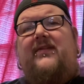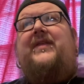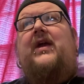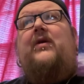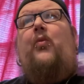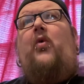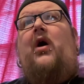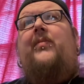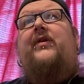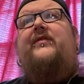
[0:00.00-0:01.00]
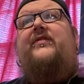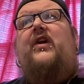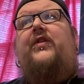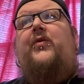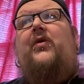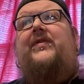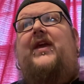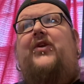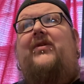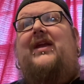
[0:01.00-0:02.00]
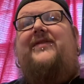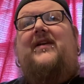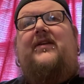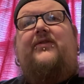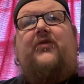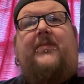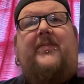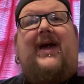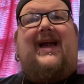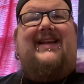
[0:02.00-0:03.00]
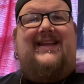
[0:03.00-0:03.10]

I think Walmart is the only one that you can get the triple pack on